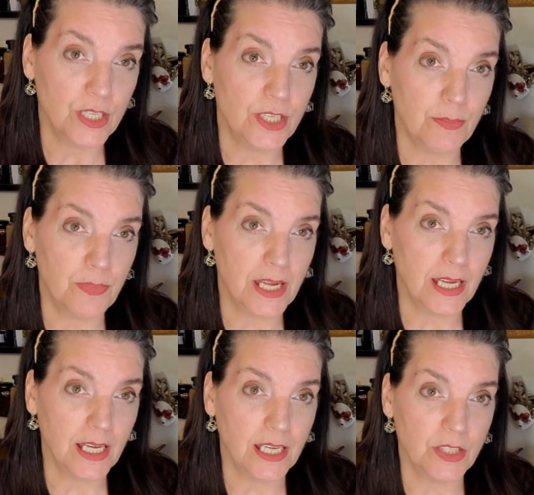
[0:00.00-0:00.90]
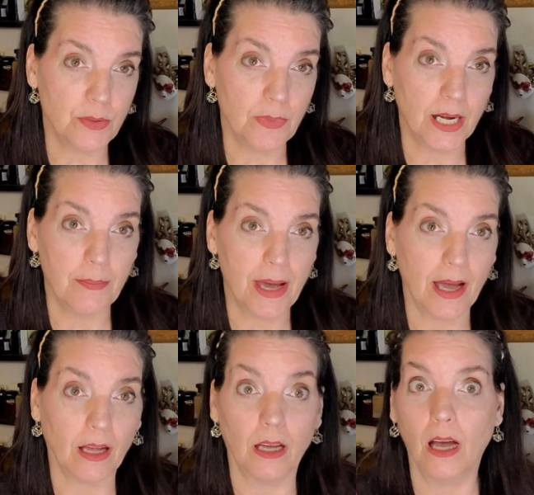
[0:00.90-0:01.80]
shipping and get your money
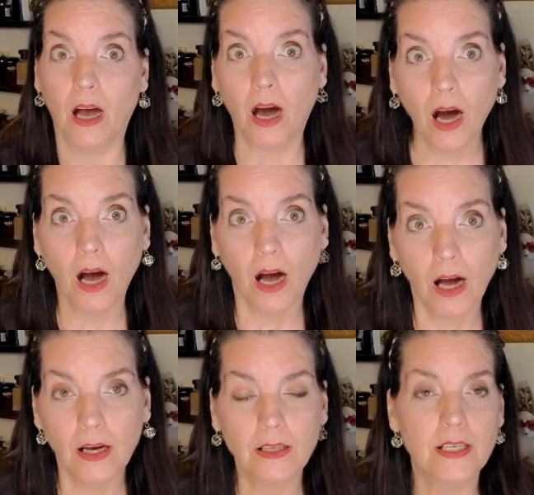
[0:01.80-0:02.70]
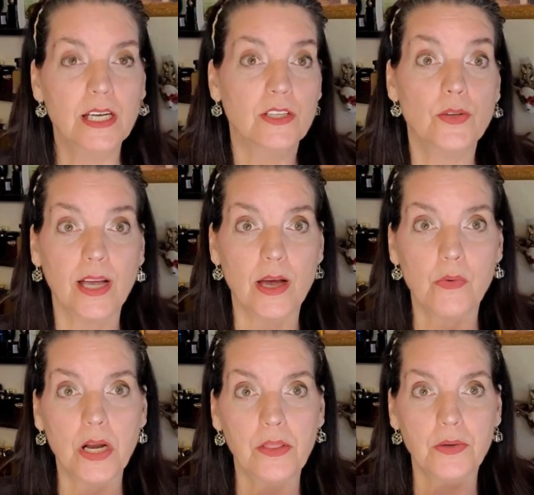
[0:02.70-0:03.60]
back. So I
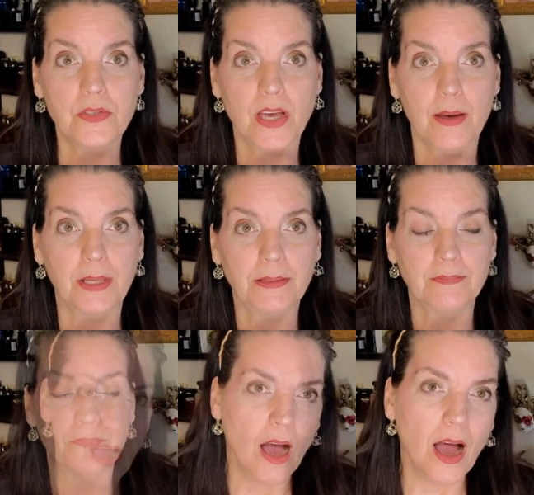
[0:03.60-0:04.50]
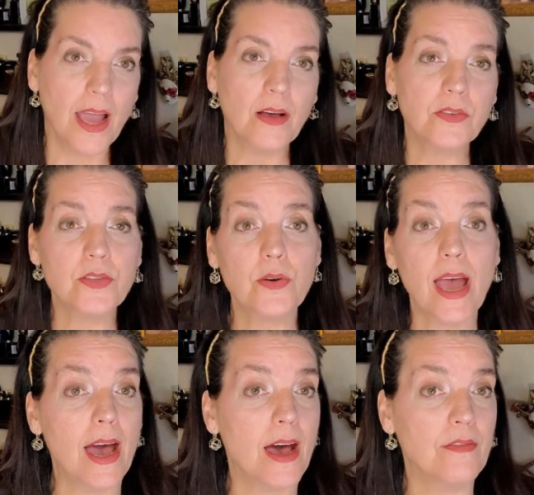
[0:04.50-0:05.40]
got one of those coming. I also
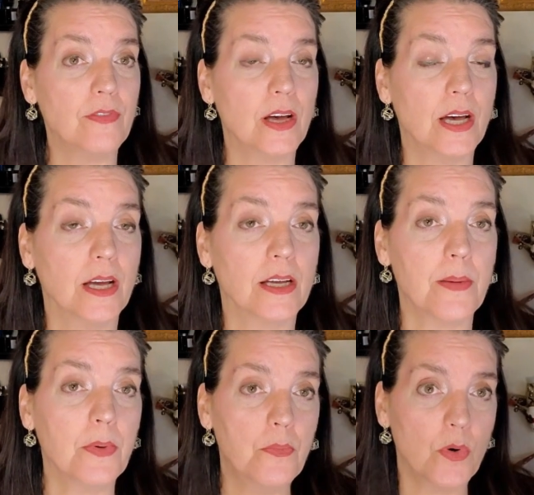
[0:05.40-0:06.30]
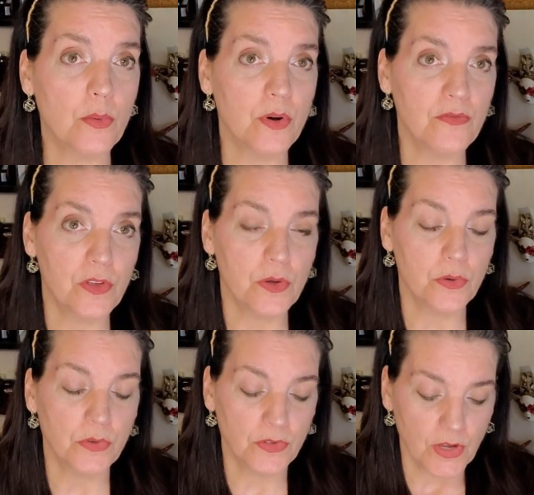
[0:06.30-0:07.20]
have a couple more
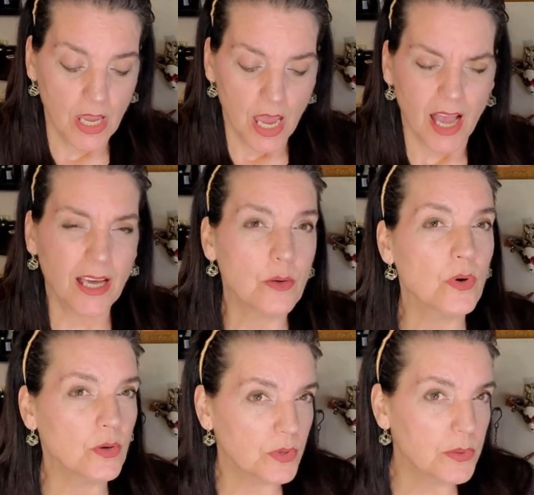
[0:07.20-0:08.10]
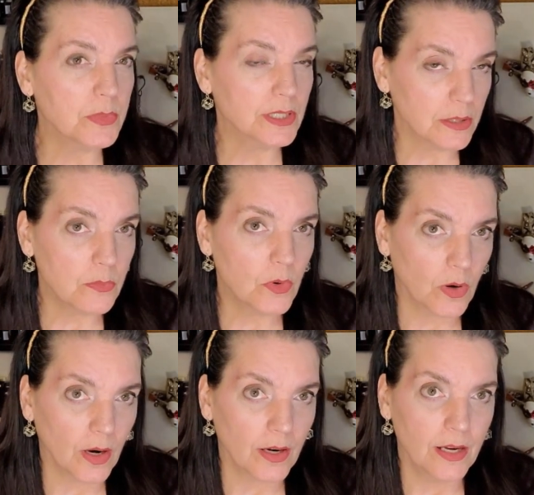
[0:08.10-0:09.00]
reviews. I got to work with them a little
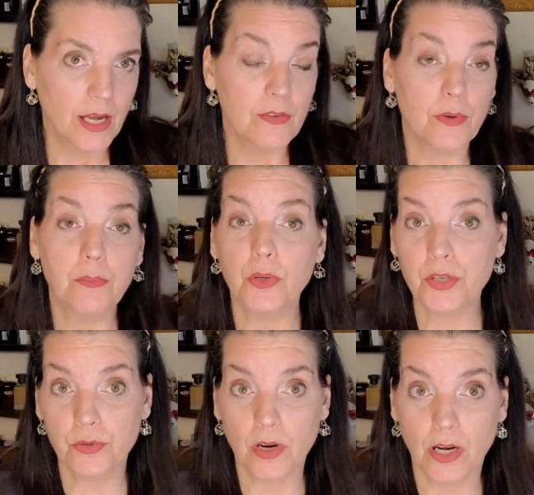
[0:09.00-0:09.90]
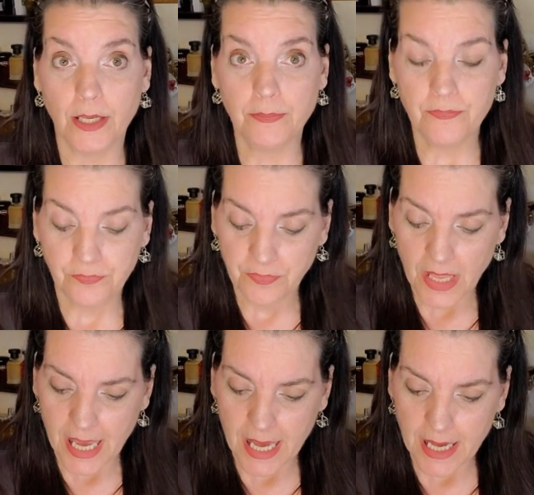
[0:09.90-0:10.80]
more from Boucheron.
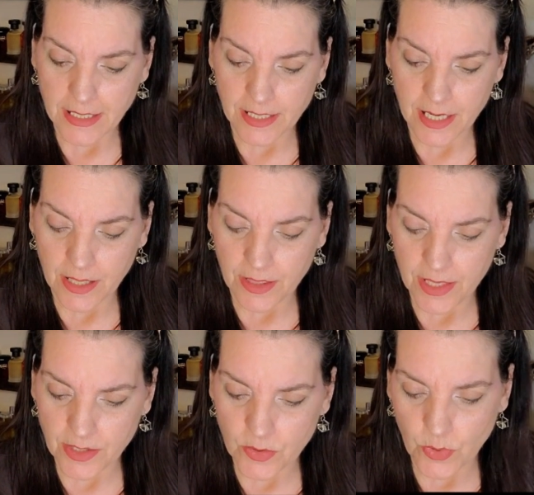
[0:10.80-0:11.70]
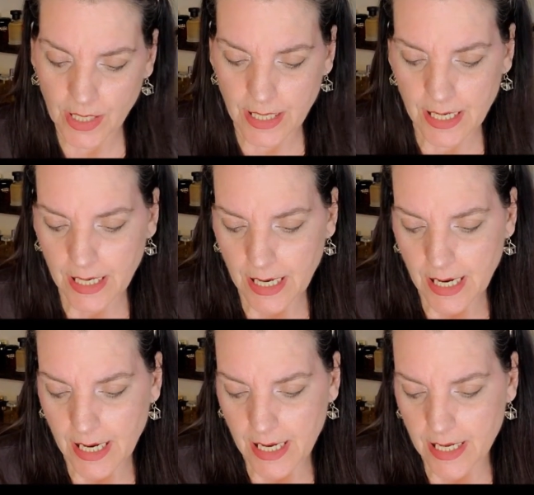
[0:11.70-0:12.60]
And uh, this one
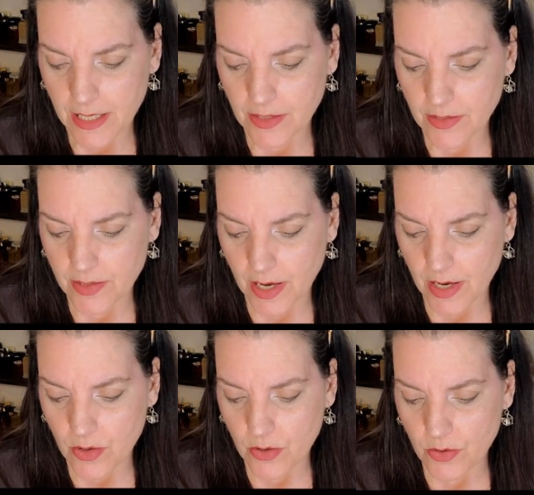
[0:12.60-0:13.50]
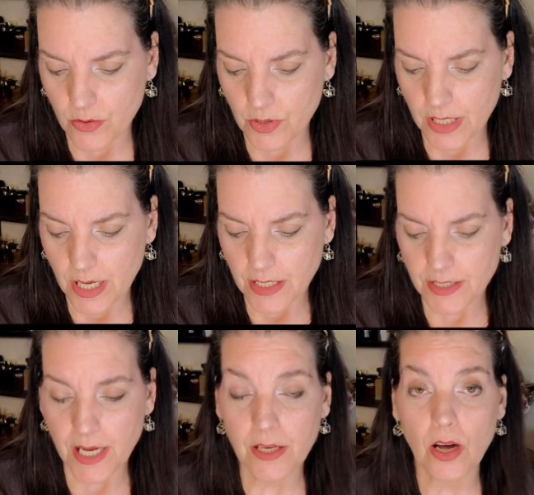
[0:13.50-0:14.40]
is Oud
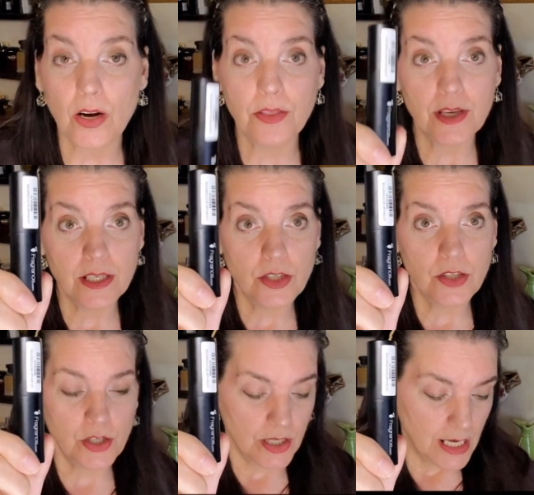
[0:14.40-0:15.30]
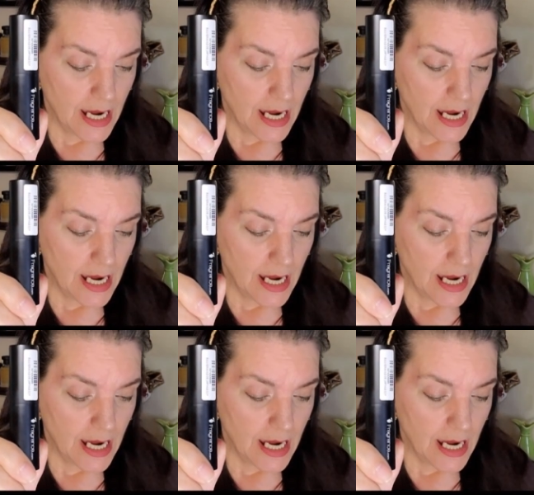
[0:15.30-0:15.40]
de Carthage.